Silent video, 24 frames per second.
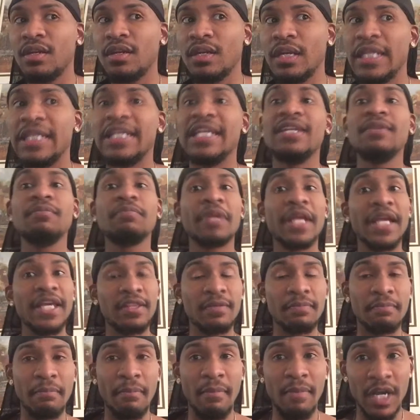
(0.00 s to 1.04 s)
didn't play
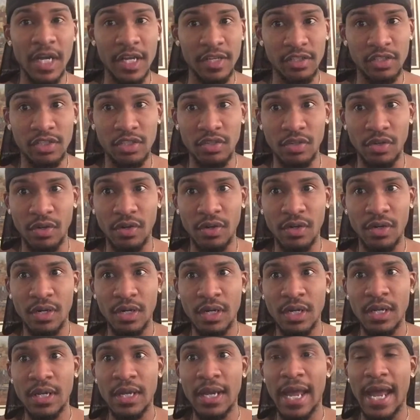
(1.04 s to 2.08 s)
the monster.
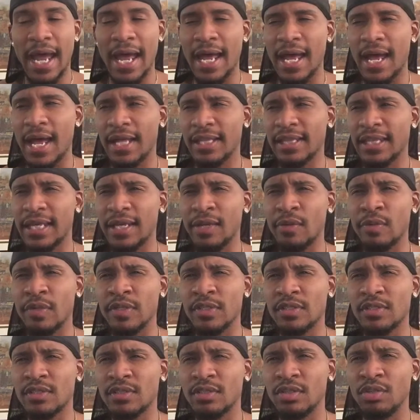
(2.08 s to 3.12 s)
I think it
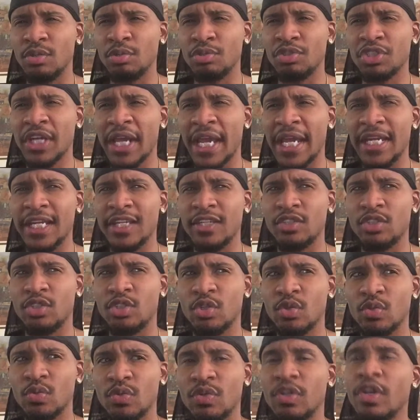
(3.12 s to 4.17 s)
was Lou Chaney
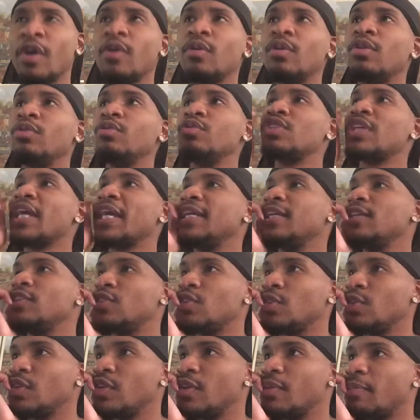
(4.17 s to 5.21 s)

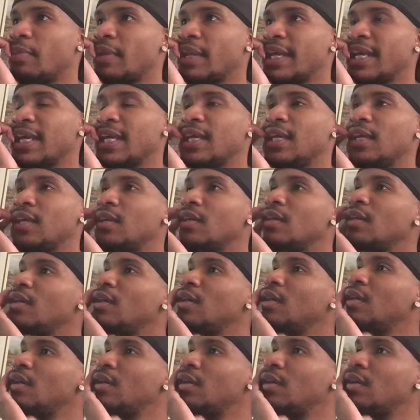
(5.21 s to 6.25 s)
Jr. Played
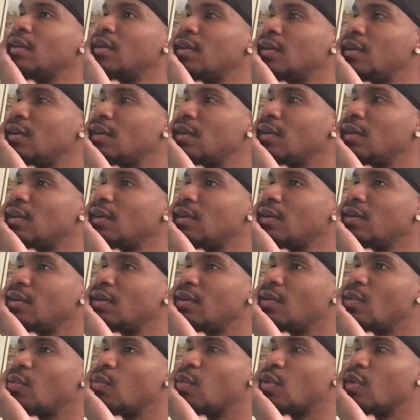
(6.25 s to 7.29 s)

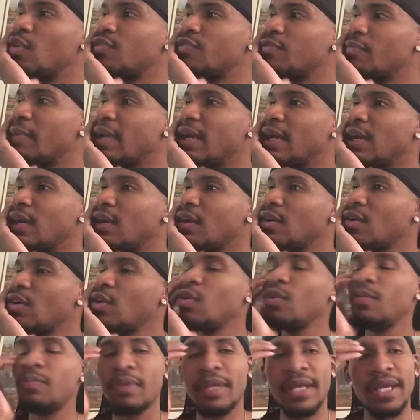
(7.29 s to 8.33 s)
the Wolfman.
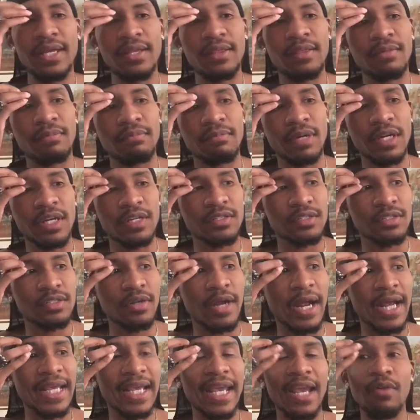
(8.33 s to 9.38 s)
Who played the
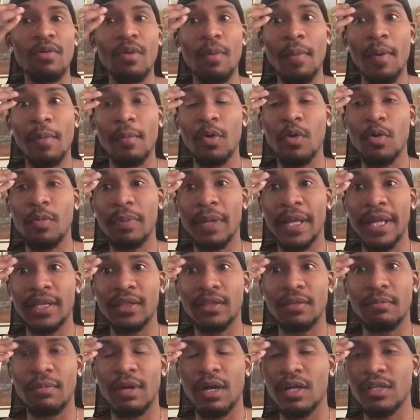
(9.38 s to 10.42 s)
monster? I can't remember who played
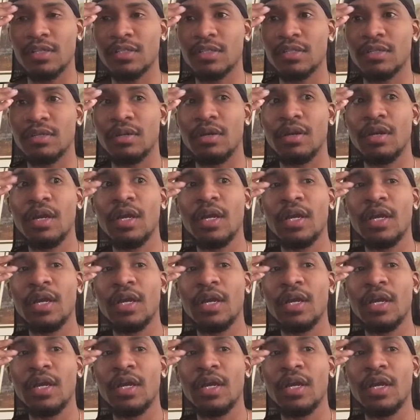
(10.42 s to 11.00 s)
the monster.